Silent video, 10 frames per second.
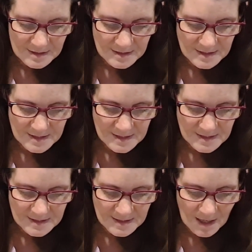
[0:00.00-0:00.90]

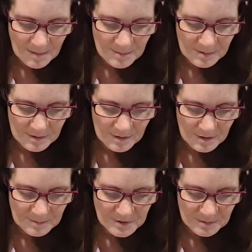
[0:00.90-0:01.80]

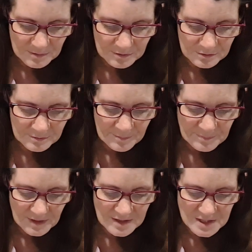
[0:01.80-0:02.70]
suboptimal,
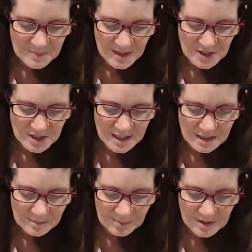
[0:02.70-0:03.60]
especially in
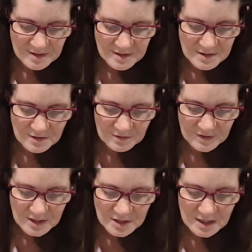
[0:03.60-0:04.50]
the presence of
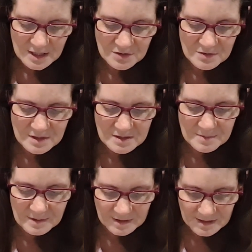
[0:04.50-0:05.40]
intellectual
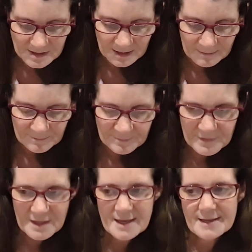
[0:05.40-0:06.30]
disability.
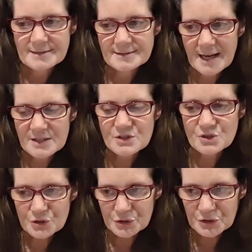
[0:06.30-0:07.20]
That's
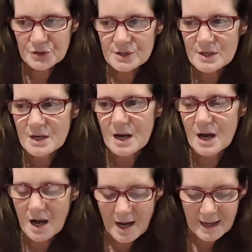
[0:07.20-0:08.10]
true.
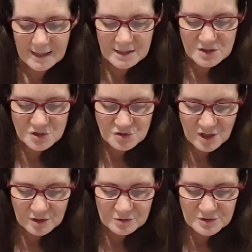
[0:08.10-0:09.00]
I
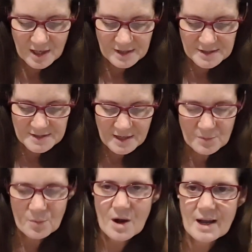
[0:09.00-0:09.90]
struggle to understand
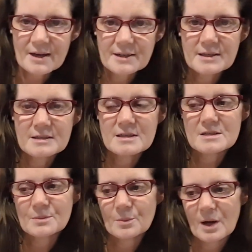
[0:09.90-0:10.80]
why I need
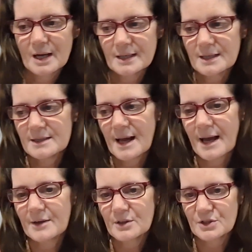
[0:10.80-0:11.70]
this and why I need
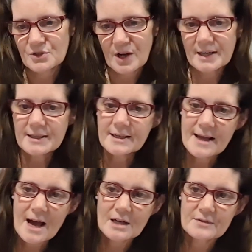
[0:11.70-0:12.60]
that, and I try and get
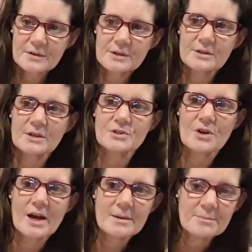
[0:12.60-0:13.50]
out of it, and I
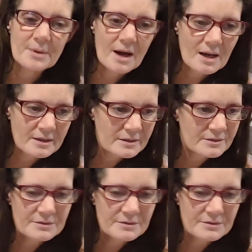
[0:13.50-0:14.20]
try and bug, and